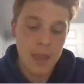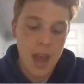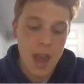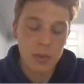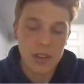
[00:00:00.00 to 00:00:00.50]

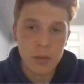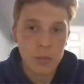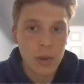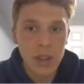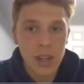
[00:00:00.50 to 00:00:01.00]
I
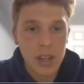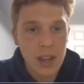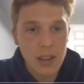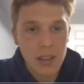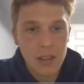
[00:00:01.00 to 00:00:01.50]
didn't really
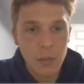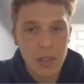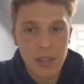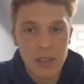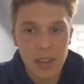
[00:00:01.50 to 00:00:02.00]
connect
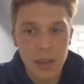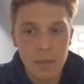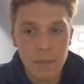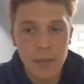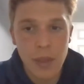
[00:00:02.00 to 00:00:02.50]
with the
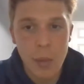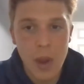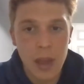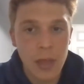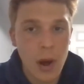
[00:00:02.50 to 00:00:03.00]
team the
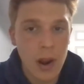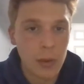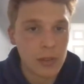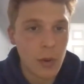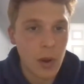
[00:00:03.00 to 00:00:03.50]
way I thought I
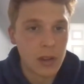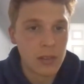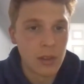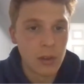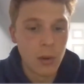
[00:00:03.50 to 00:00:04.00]
was going
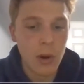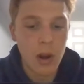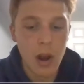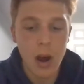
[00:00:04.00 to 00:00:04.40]
to.